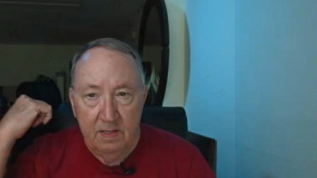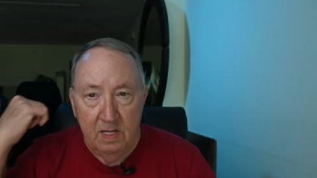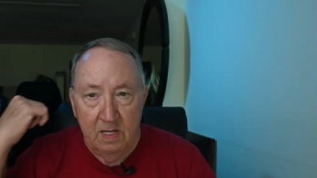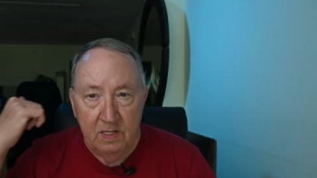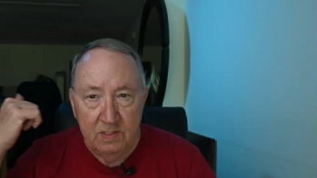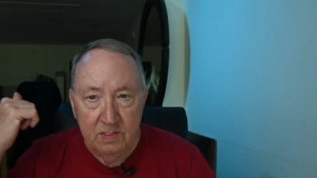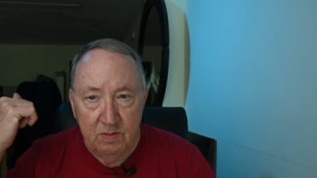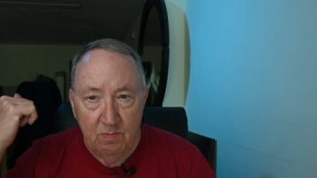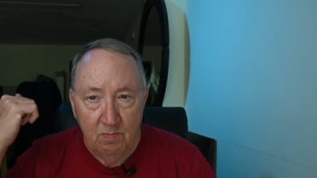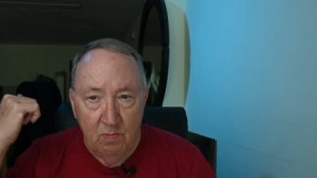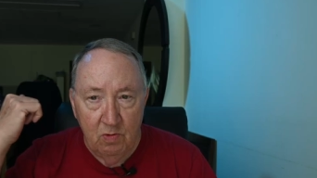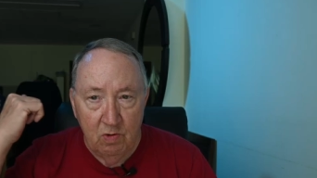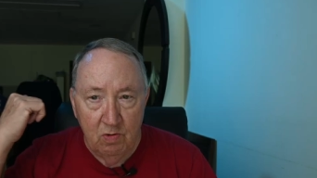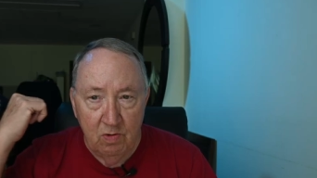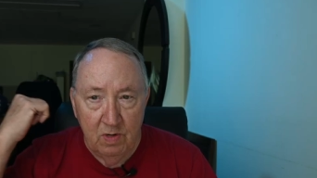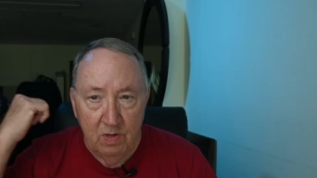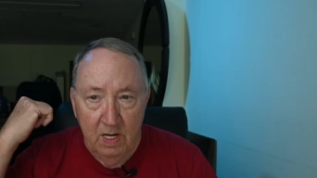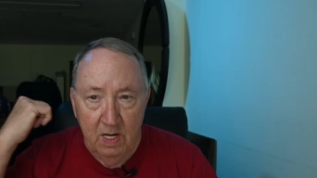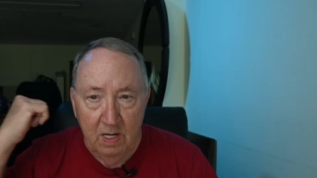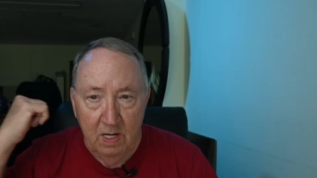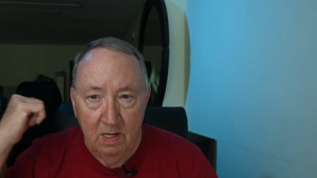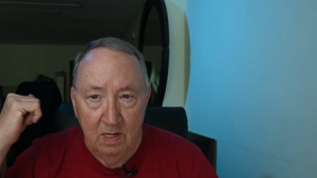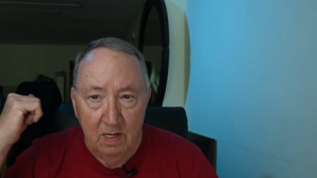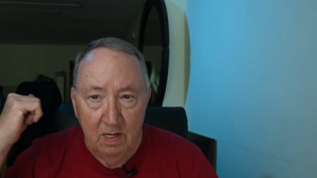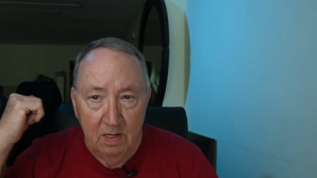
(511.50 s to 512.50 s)
that's more
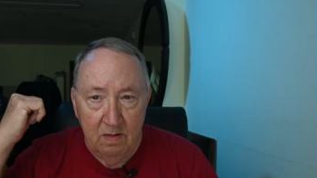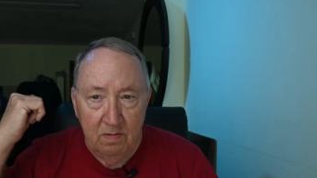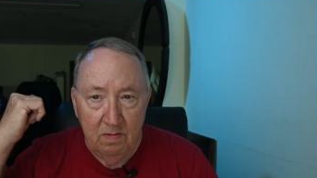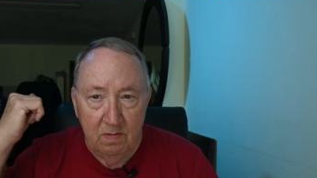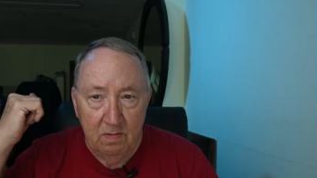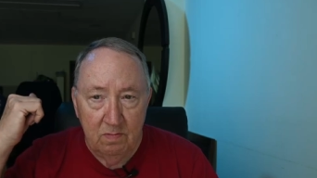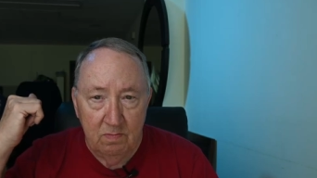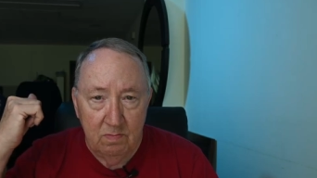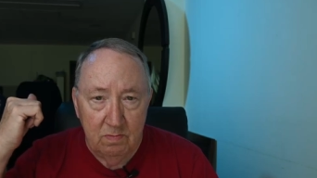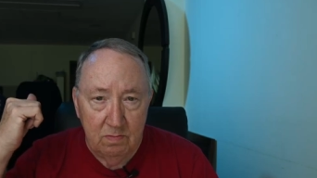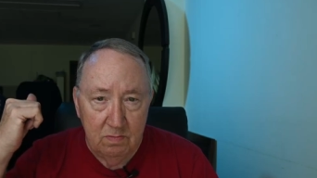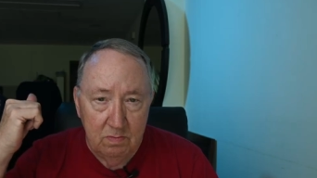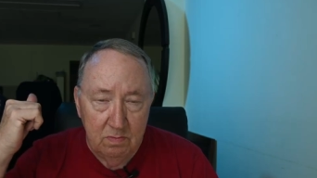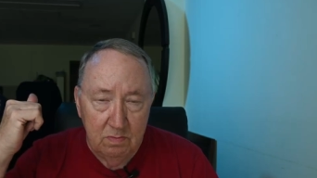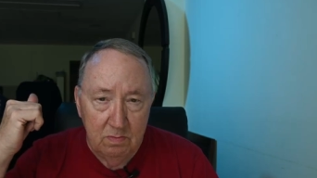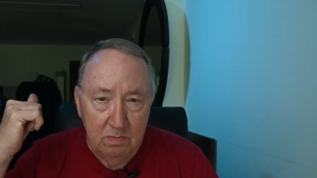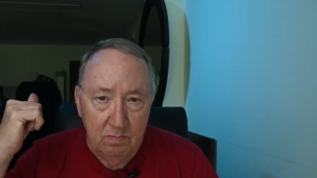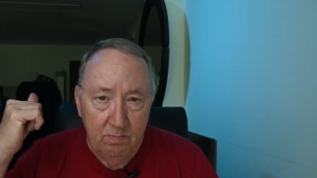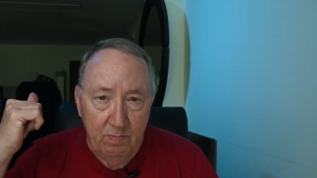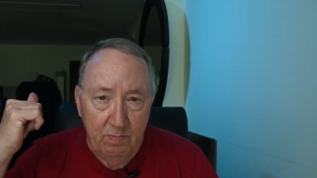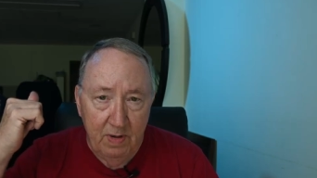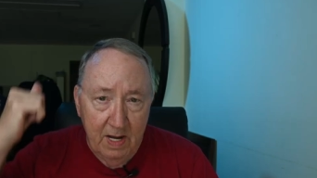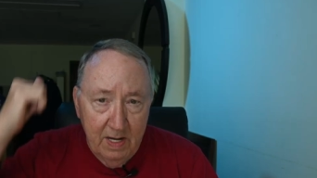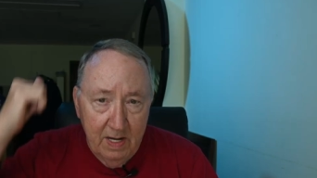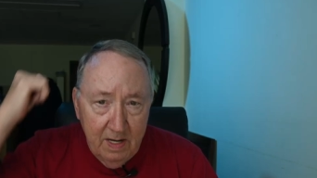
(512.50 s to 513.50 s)
inland
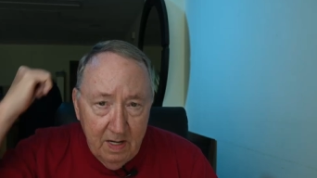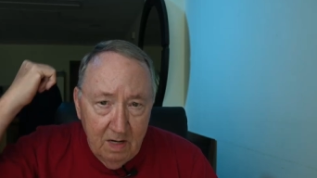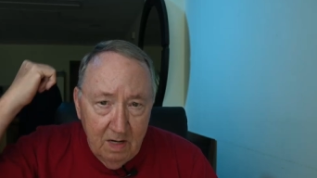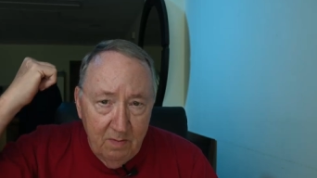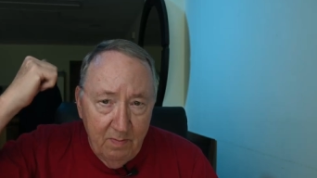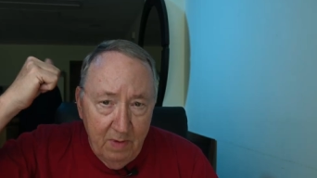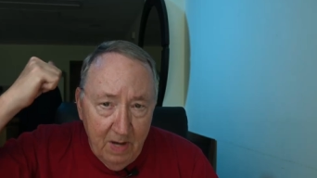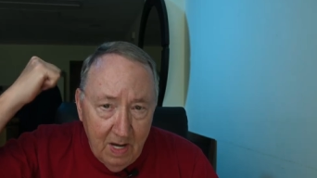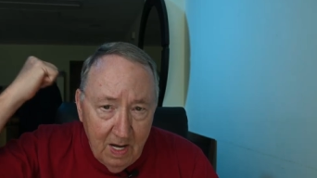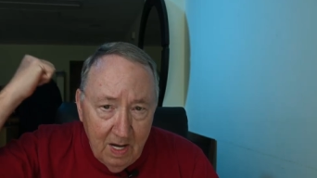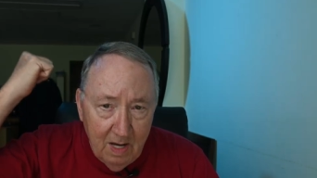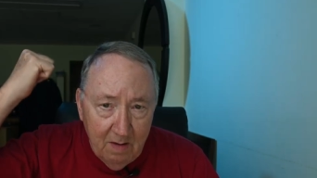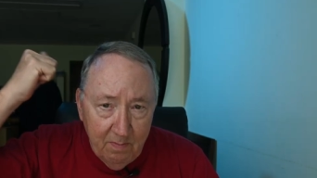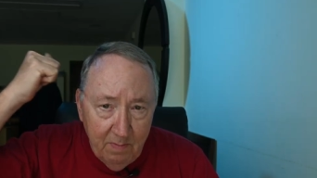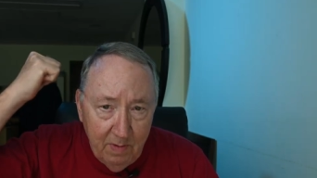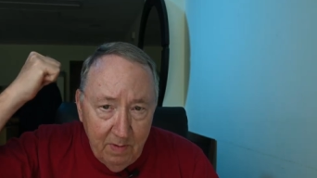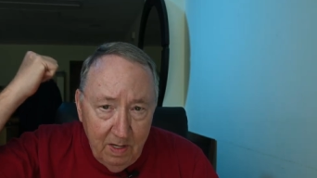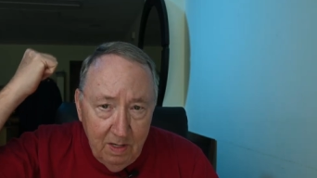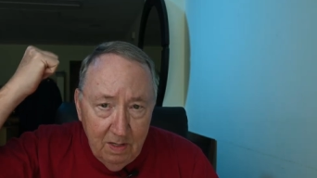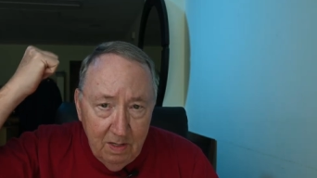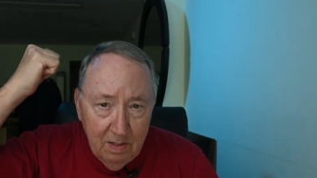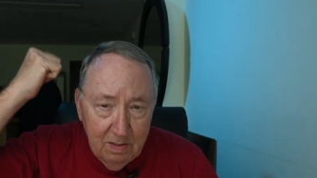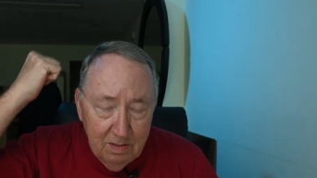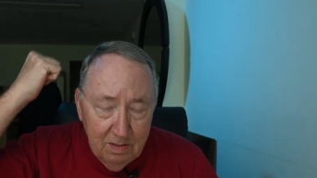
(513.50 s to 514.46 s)
back here behind me.